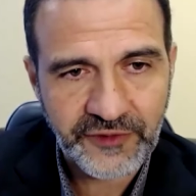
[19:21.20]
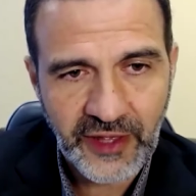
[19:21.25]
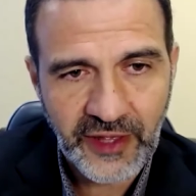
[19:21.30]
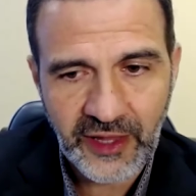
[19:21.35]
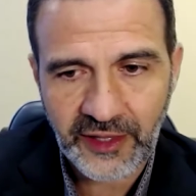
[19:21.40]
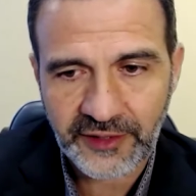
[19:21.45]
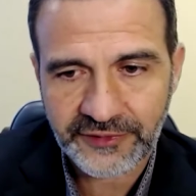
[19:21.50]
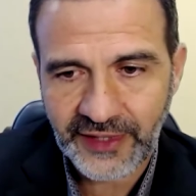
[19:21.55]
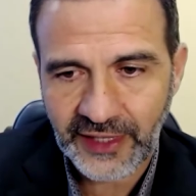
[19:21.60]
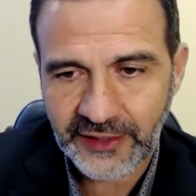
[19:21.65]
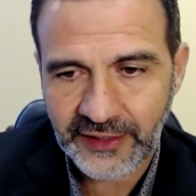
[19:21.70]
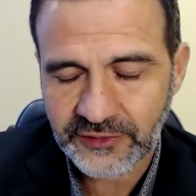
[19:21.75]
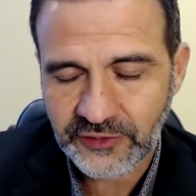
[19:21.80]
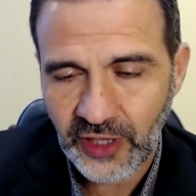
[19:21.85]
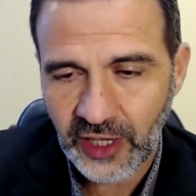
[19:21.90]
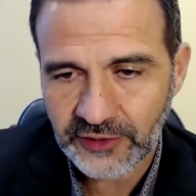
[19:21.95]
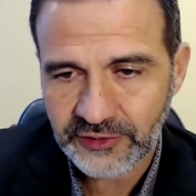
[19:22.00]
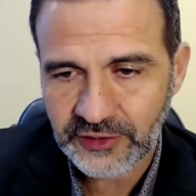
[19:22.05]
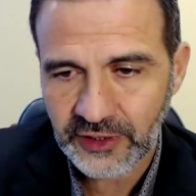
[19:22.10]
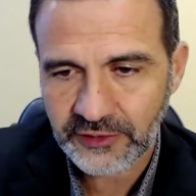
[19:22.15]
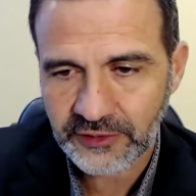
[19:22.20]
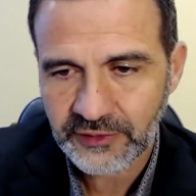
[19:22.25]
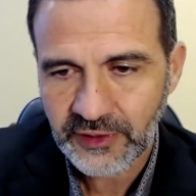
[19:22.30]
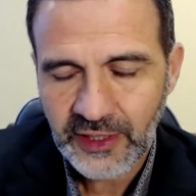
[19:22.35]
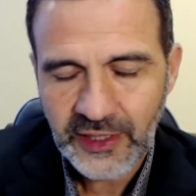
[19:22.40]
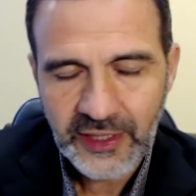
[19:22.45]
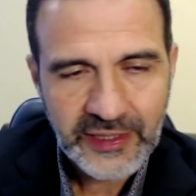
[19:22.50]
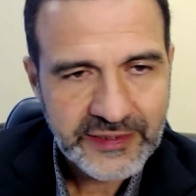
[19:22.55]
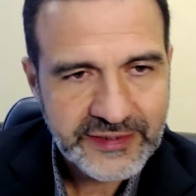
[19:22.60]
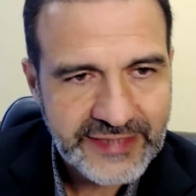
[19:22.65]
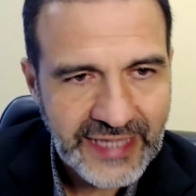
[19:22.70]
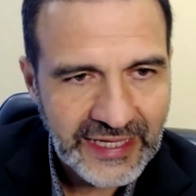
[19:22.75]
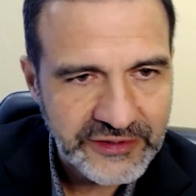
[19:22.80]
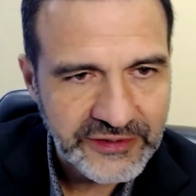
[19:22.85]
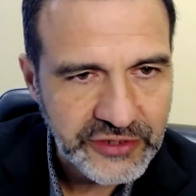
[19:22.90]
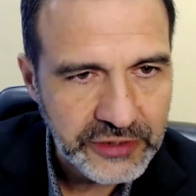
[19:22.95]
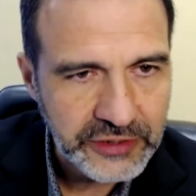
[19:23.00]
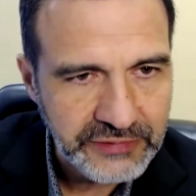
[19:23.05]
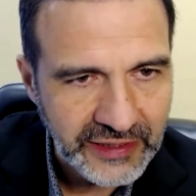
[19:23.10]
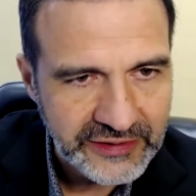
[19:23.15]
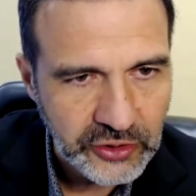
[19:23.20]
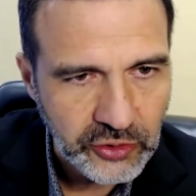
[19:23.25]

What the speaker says: of health. And Dr. Sanjay